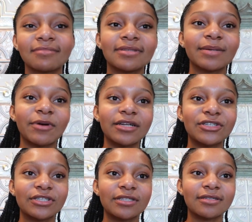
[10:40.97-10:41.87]
is it brunch
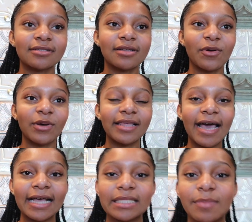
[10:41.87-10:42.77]
yeah
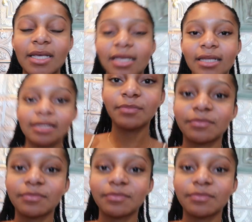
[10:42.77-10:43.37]
Yasmin.